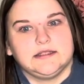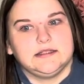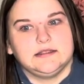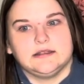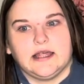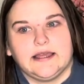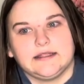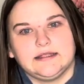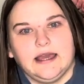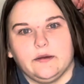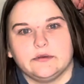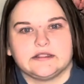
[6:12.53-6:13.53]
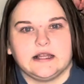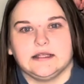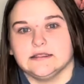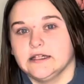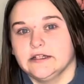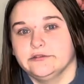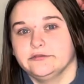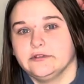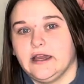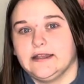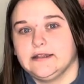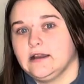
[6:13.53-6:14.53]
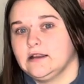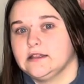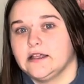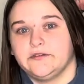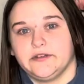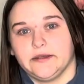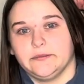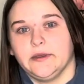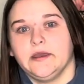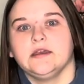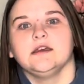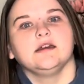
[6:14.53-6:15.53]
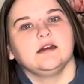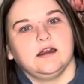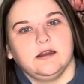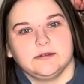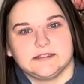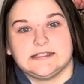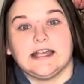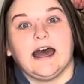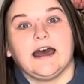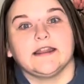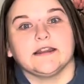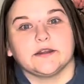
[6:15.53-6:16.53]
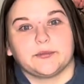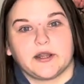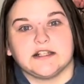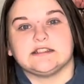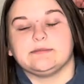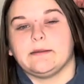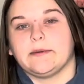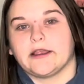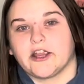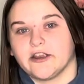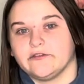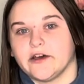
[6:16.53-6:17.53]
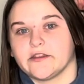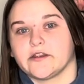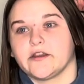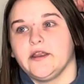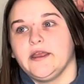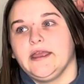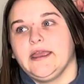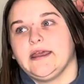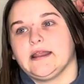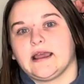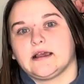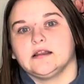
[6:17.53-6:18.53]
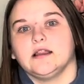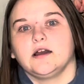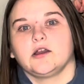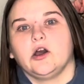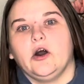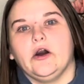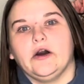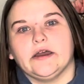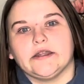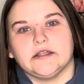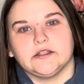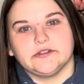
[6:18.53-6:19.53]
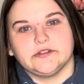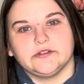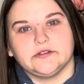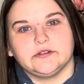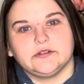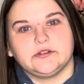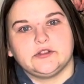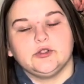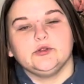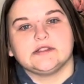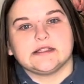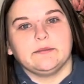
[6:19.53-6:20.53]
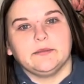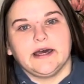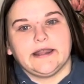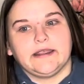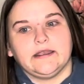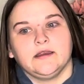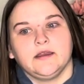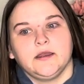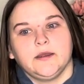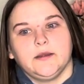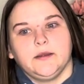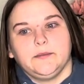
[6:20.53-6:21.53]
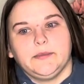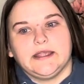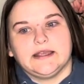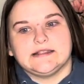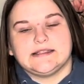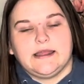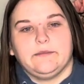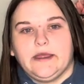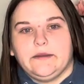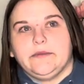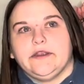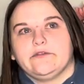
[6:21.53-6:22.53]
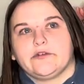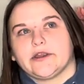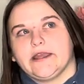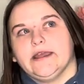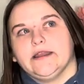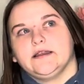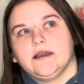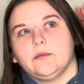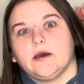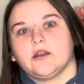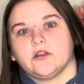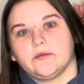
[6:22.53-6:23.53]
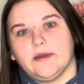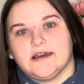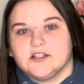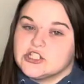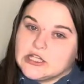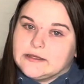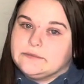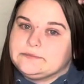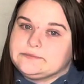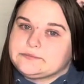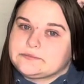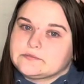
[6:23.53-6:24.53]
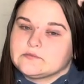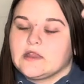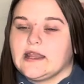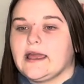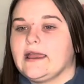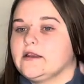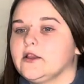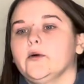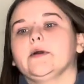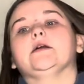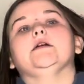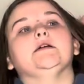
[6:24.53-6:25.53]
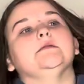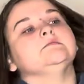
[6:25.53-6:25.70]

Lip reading: Like, that was not love. I did not love him. I was sad and depressed about my grandfather, and I clung on to somebody because they made me forget about all the bad shit that I had going on.